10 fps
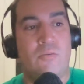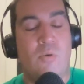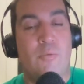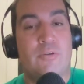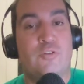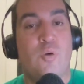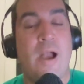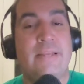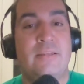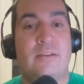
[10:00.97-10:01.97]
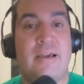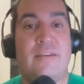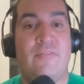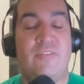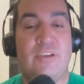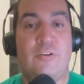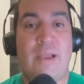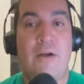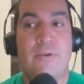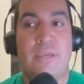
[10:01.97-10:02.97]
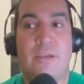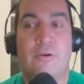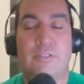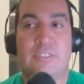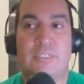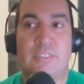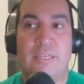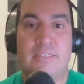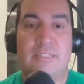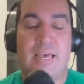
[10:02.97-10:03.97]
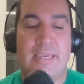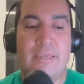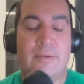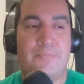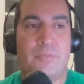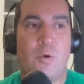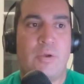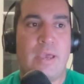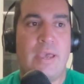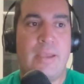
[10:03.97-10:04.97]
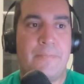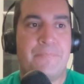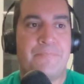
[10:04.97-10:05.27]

what we're trying to kind of figure out here is like, okay,